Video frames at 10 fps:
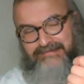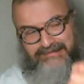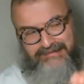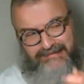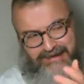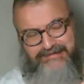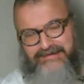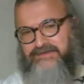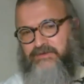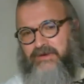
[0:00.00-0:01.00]
that the clock
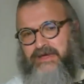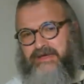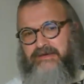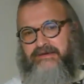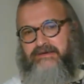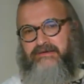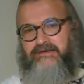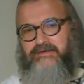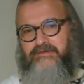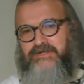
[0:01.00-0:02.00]
ticks away,
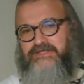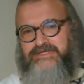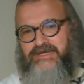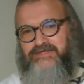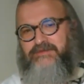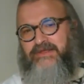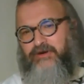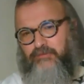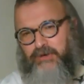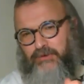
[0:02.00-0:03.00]
but she tells me
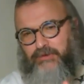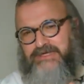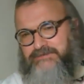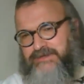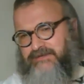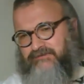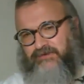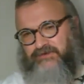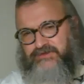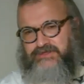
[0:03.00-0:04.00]
that her priorities must come
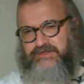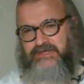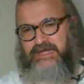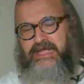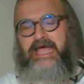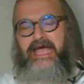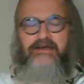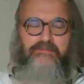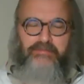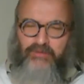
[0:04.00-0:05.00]
first.
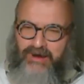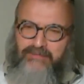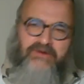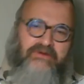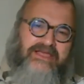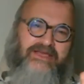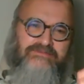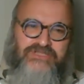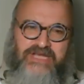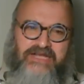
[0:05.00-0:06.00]
And her primary
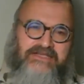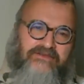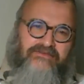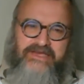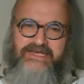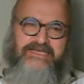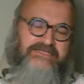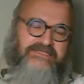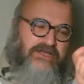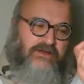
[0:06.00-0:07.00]
objective
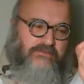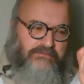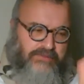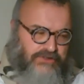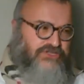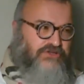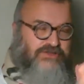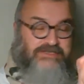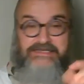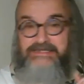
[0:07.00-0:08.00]
is
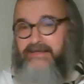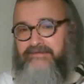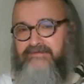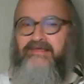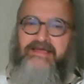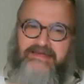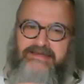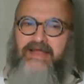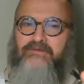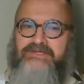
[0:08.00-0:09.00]
personal success,
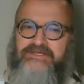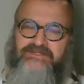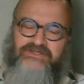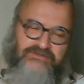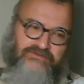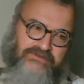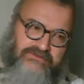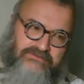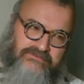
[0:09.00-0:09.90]
not raising children.